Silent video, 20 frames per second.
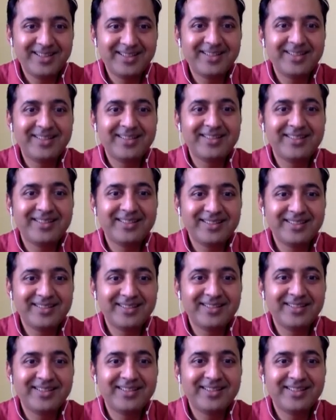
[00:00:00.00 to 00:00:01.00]

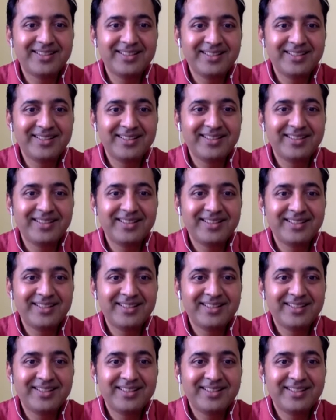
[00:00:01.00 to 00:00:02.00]

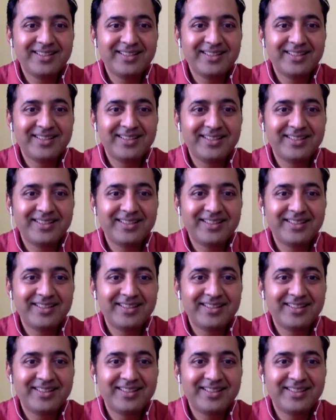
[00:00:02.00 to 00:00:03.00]

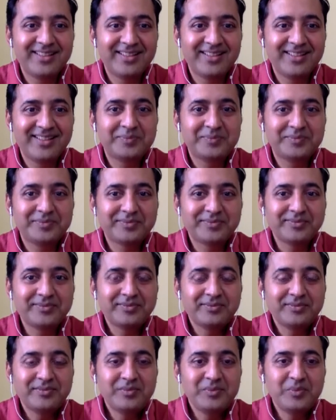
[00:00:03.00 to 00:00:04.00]

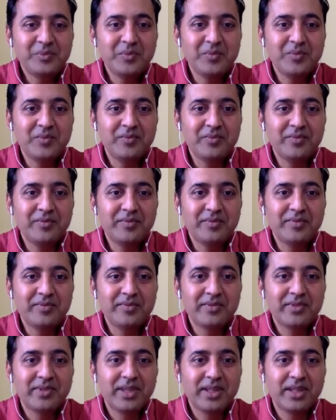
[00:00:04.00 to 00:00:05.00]

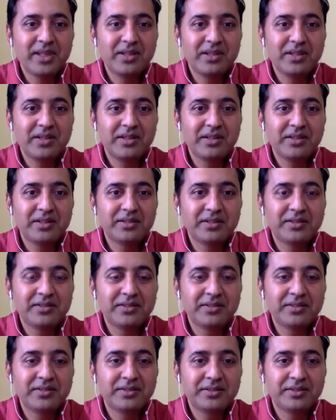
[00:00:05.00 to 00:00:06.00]

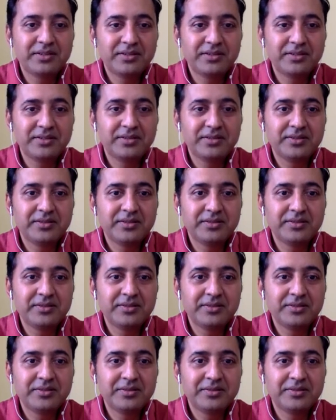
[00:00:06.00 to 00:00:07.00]

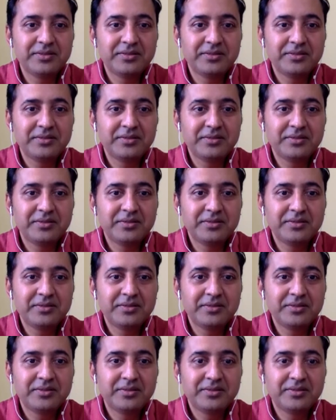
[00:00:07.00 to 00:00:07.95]
No words are spoken by the person on screen.